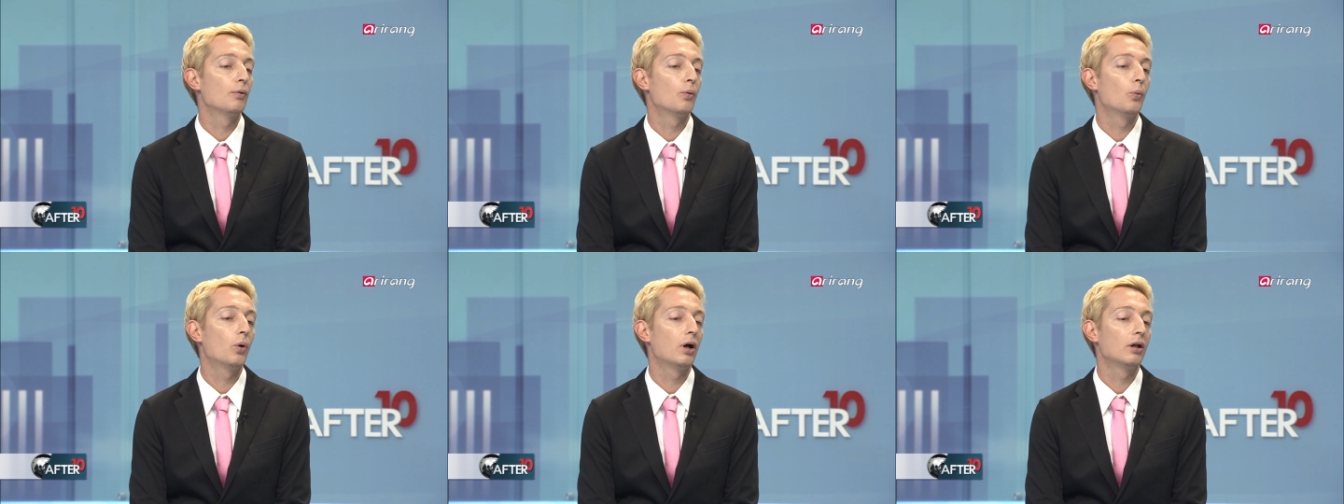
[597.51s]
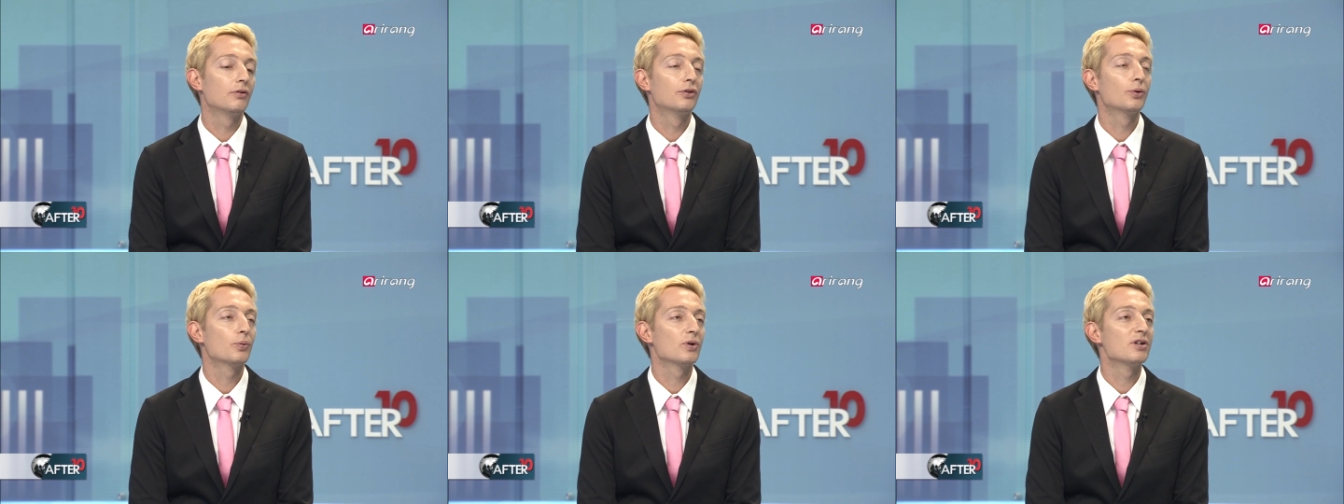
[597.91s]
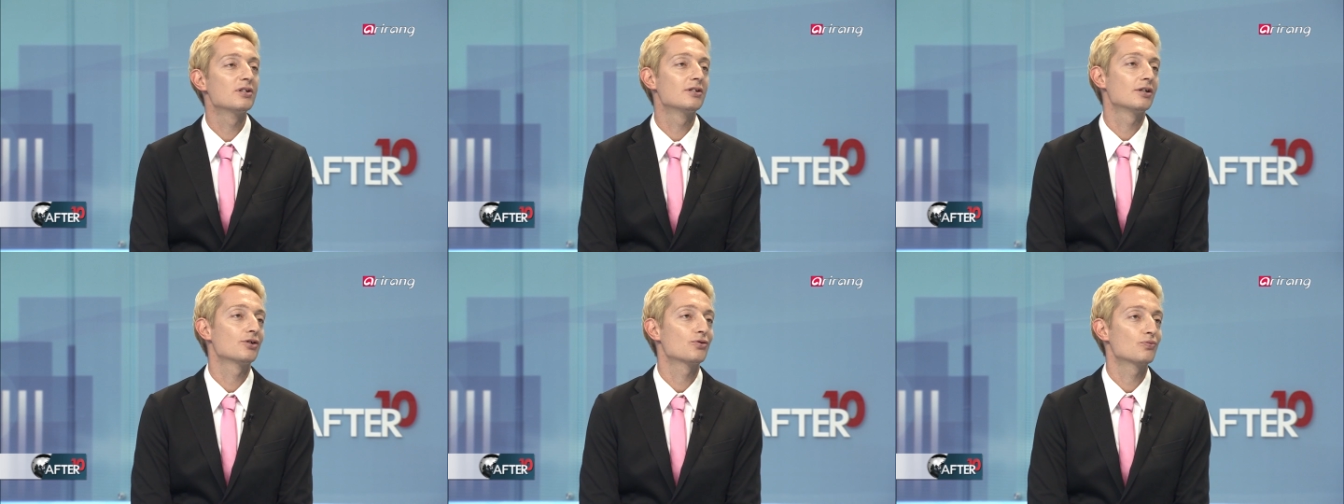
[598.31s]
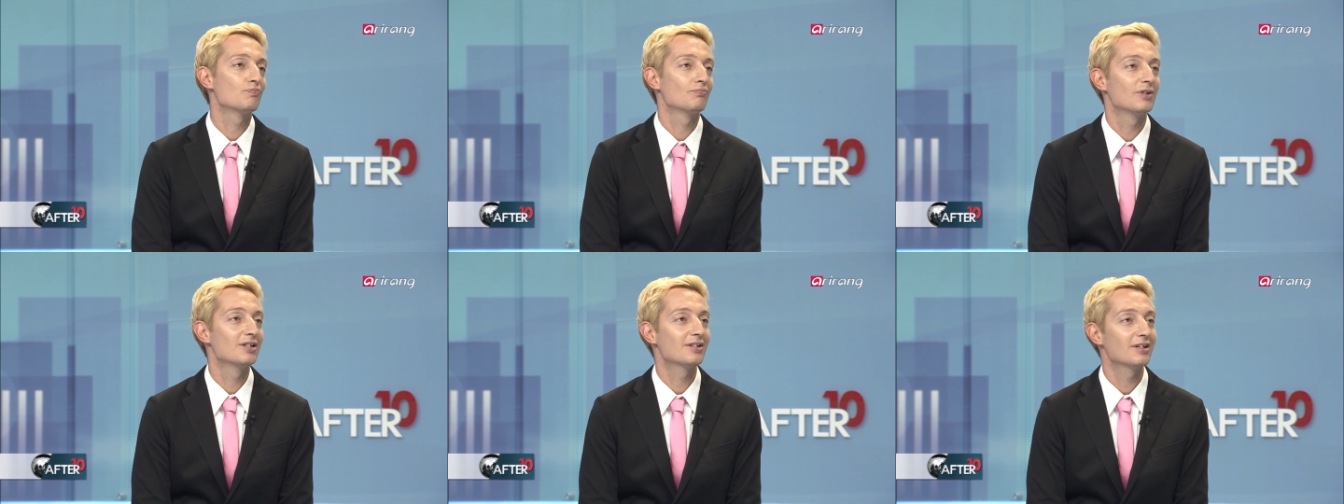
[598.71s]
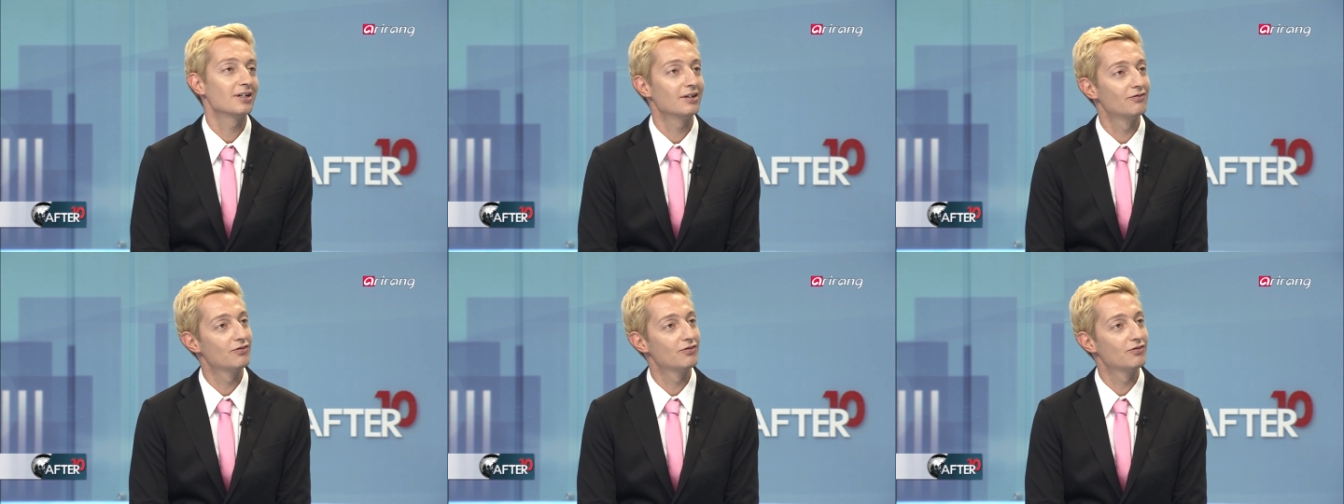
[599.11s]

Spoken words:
well, there was let's say a